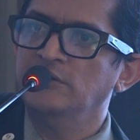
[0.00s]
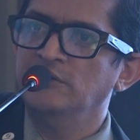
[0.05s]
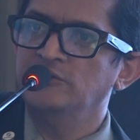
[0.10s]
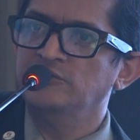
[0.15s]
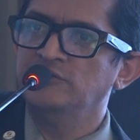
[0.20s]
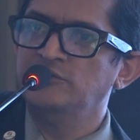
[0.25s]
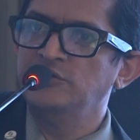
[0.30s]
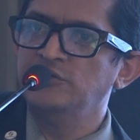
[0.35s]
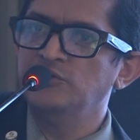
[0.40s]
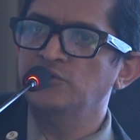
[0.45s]

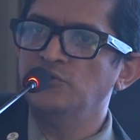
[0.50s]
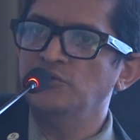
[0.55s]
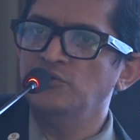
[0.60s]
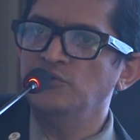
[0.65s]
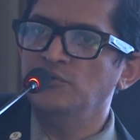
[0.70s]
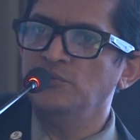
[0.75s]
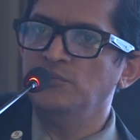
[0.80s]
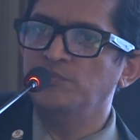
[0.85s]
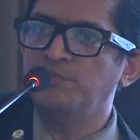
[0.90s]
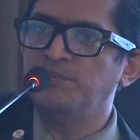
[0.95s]
0
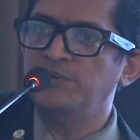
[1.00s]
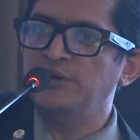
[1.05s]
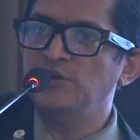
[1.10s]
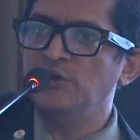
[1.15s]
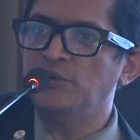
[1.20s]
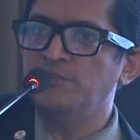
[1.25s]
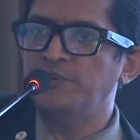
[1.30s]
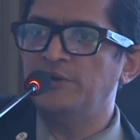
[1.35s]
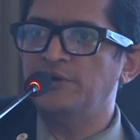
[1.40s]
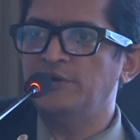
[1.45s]

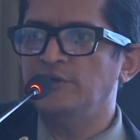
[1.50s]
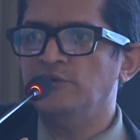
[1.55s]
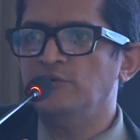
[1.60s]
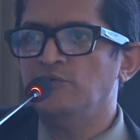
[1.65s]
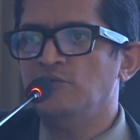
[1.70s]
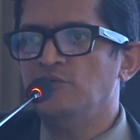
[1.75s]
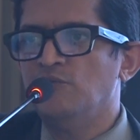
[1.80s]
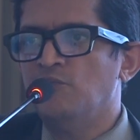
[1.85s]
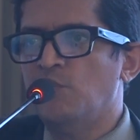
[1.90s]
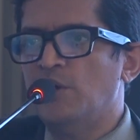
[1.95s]

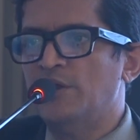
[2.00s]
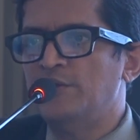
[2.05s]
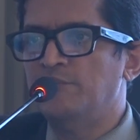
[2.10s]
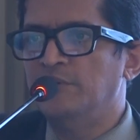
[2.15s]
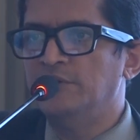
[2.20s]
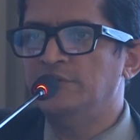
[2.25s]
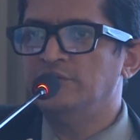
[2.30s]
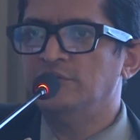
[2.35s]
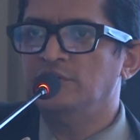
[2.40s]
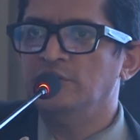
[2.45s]
pre-operative 1
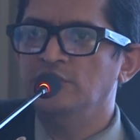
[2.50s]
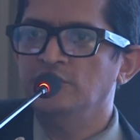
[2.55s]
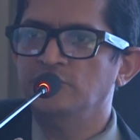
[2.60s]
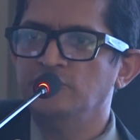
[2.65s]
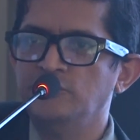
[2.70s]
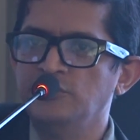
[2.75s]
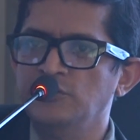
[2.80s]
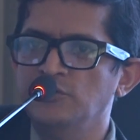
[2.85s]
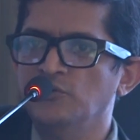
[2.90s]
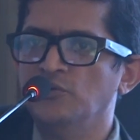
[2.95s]
month,
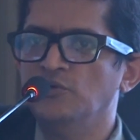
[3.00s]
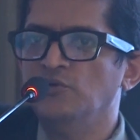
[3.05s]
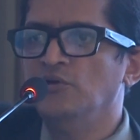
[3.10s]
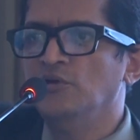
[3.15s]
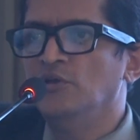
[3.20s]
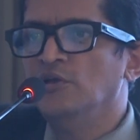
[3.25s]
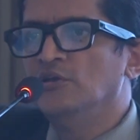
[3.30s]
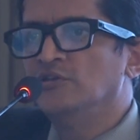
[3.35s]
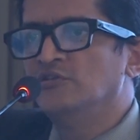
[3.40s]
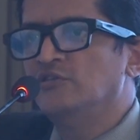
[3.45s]
0
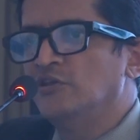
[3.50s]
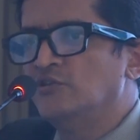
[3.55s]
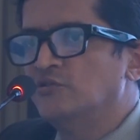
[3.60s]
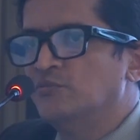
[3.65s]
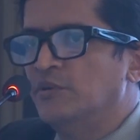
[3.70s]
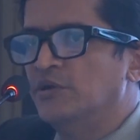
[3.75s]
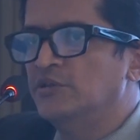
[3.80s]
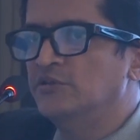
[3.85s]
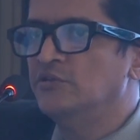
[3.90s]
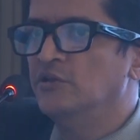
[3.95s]

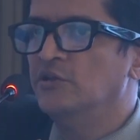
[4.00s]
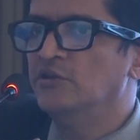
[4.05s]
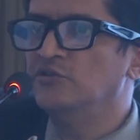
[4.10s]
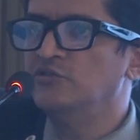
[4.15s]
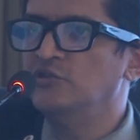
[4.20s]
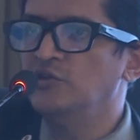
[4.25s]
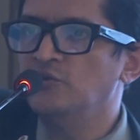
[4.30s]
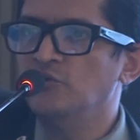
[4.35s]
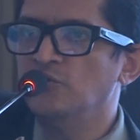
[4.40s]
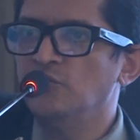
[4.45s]
6 months,
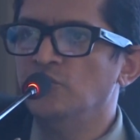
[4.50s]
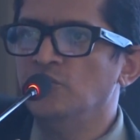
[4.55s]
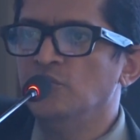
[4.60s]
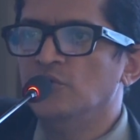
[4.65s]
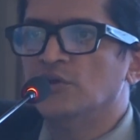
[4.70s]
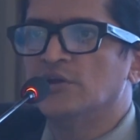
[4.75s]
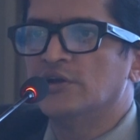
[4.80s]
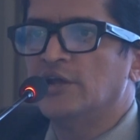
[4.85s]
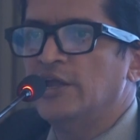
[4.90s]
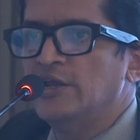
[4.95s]
0
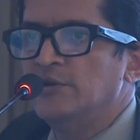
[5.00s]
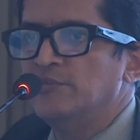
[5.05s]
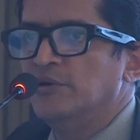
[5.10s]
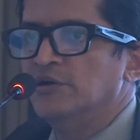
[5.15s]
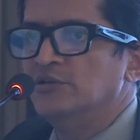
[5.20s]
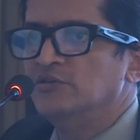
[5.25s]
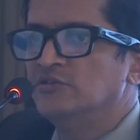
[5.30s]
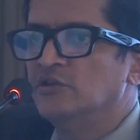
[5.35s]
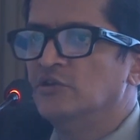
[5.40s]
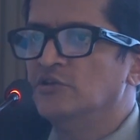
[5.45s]
9
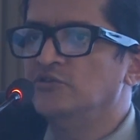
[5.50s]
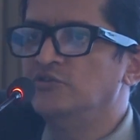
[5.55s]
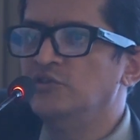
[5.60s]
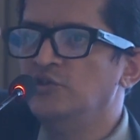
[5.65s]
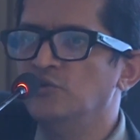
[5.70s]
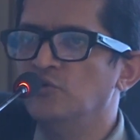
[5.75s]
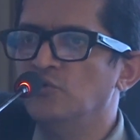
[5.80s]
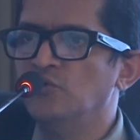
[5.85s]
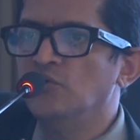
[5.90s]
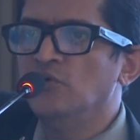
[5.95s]
months,
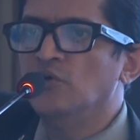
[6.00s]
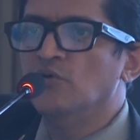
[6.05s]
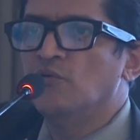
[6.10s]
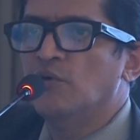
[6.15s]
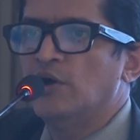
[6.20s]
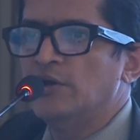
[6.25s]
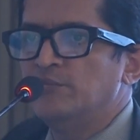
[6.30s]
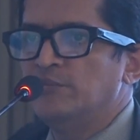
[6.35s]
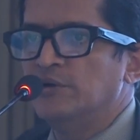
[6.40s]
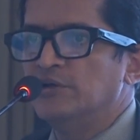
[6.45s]
0
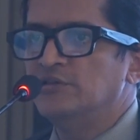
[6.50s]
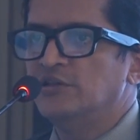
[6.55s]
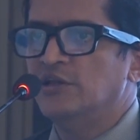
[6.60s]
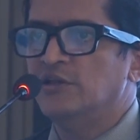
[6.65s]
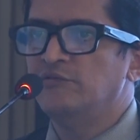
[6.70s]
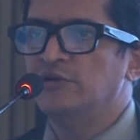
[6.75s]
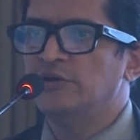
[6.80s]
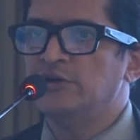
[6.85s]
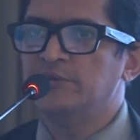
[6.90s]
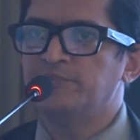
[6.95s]
1 month,
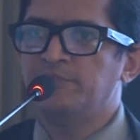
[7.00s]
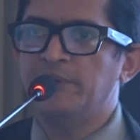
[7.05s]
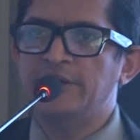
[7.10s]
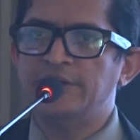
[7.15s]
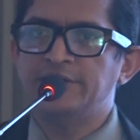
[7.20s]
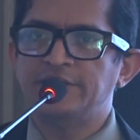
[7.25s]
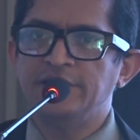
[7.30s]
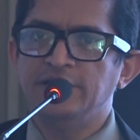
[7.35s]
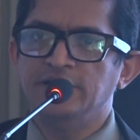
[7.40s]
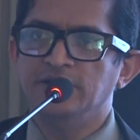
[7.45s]
and we did
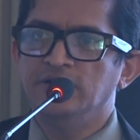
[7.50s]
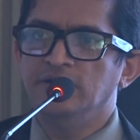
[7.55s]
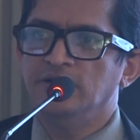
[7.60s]
paired T.